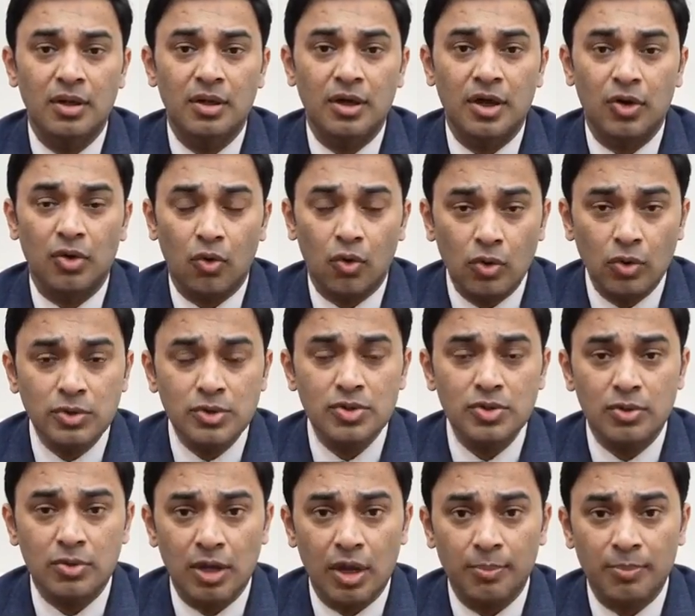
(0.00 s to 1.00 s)
can
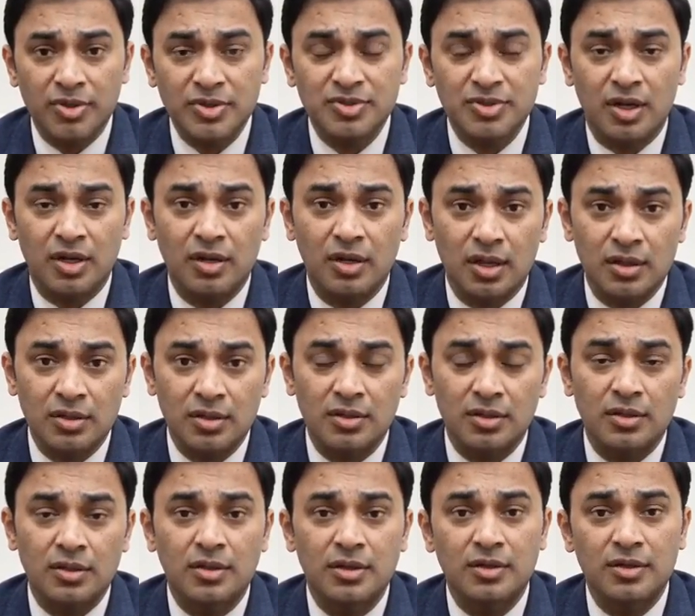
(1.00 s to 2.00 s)
also represent
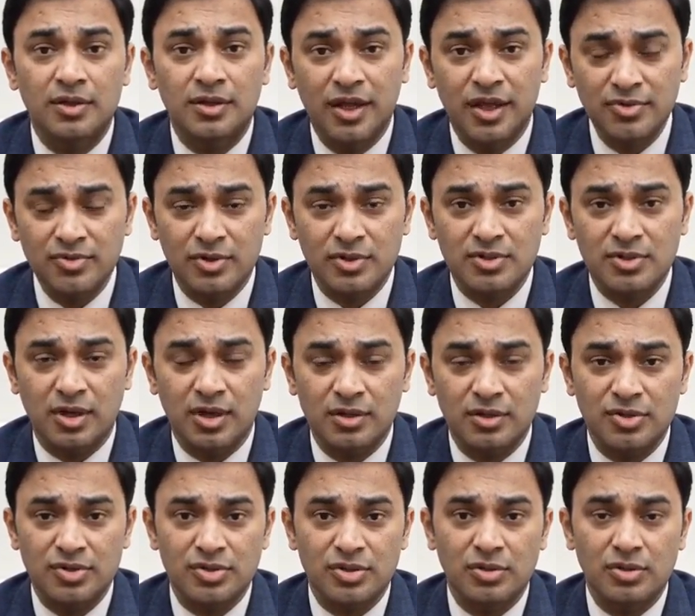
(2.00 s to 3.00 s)
another dangerous
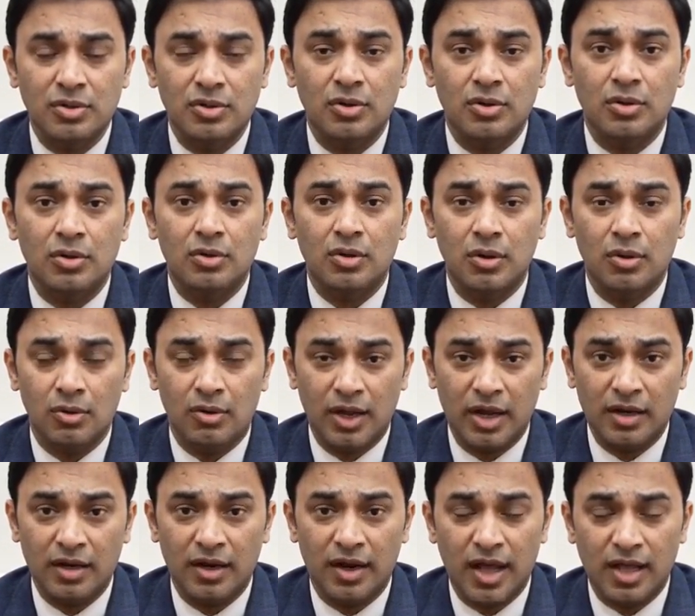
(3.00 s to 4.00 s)
condition called
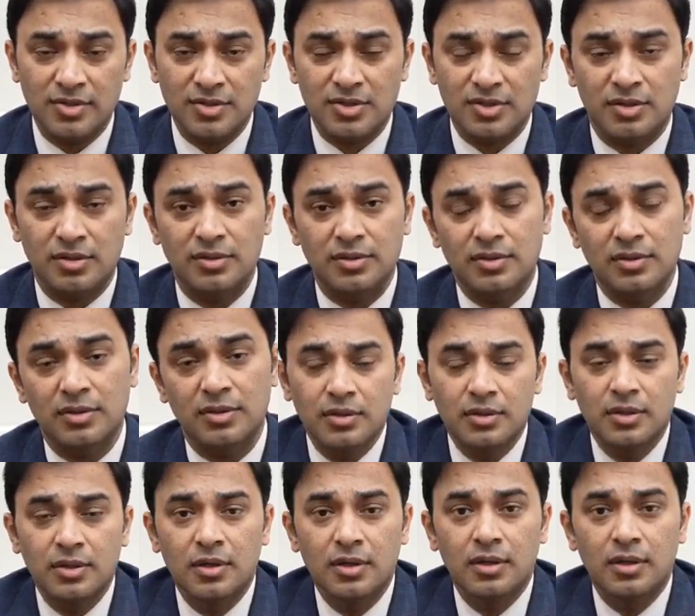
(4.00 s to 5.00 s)
colorectal cancer.
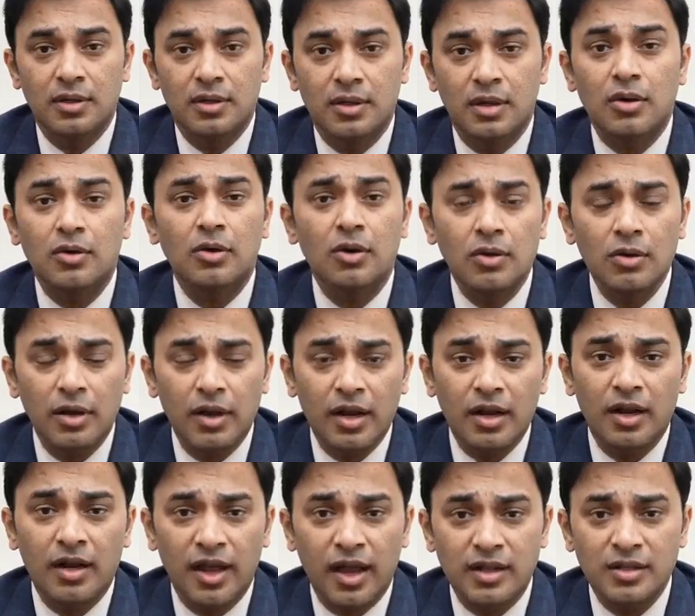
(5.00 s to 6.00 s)
Now
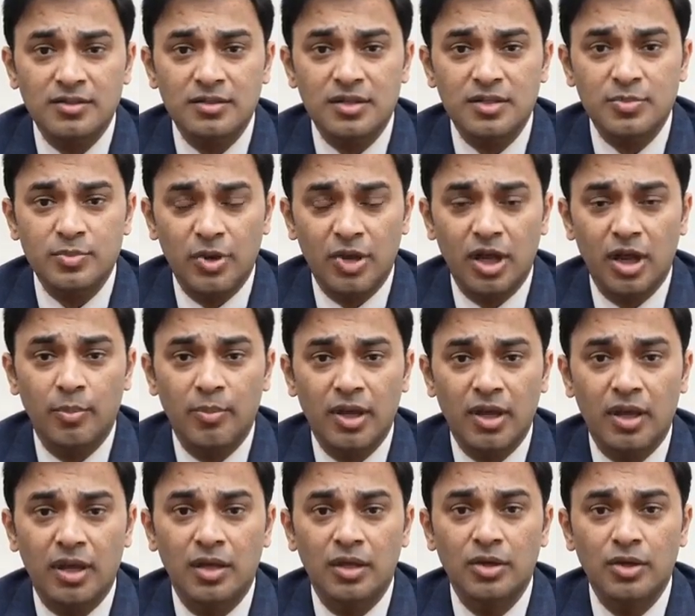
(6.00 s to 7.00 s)
colorectal cancer is
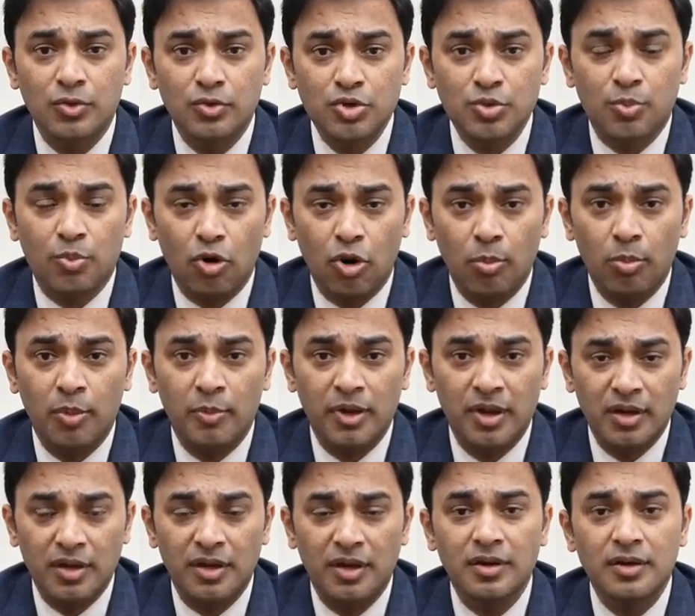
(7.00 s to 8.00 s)
becoming a huge problem in
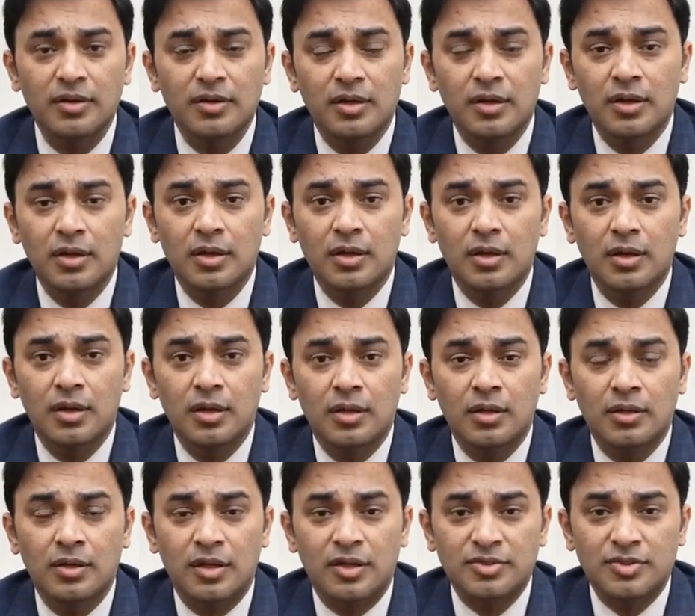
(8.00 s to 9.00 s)
India.
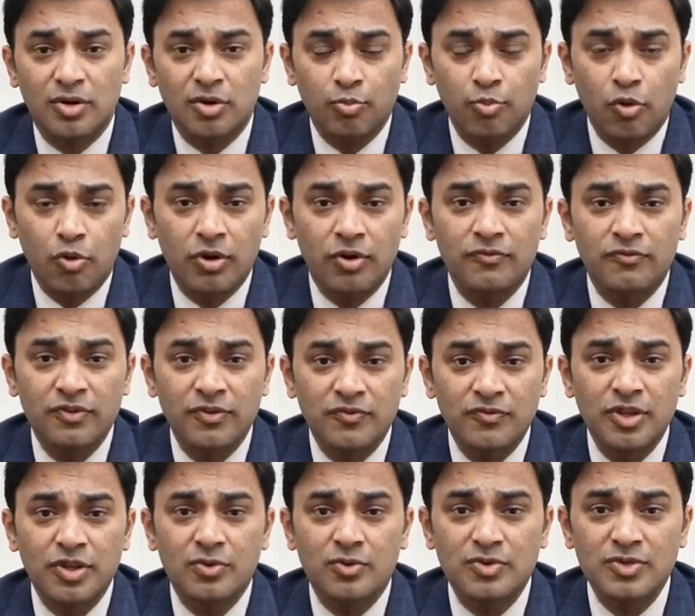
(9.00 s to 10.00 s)
There is a reported
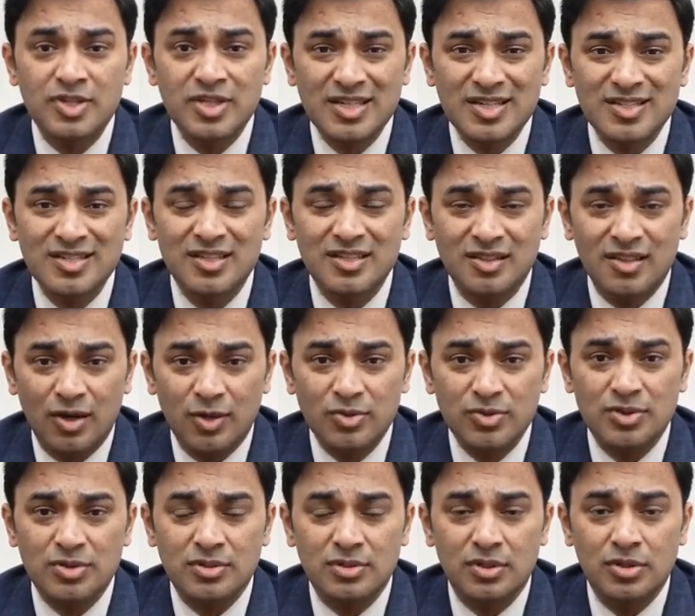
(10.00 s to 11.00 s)
50 to
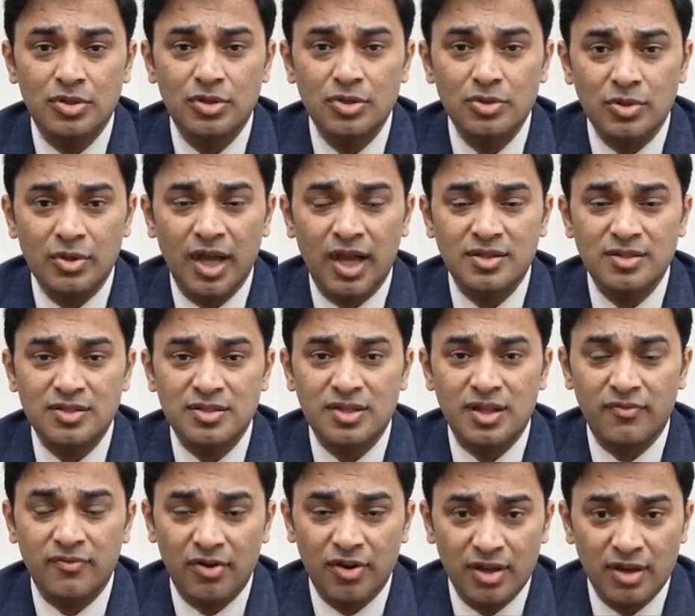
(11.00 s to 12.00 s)
60,000 new cancers
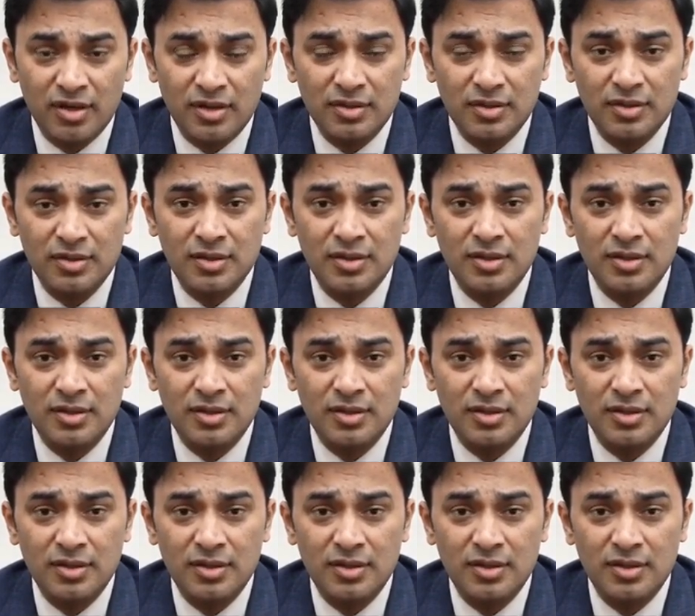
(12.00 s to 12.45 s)
every year,